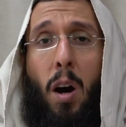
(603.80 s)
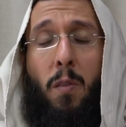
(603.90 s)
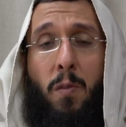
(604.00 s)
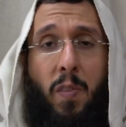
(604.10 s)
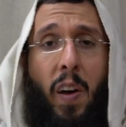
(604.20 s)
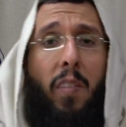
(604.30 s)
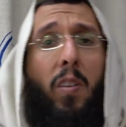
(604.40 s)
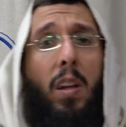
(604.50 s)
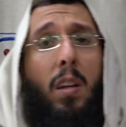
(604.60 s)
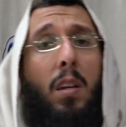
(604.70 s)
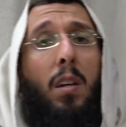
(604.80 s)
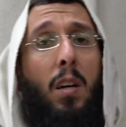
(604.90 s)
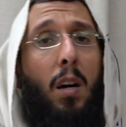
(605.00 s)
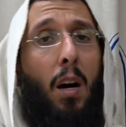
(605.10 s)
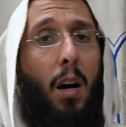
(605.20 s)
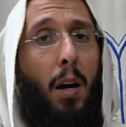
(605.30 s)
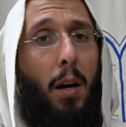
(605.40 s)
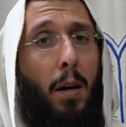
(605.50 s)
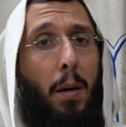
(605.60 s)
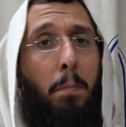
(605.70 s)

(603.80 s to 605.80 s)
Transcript: are very uh,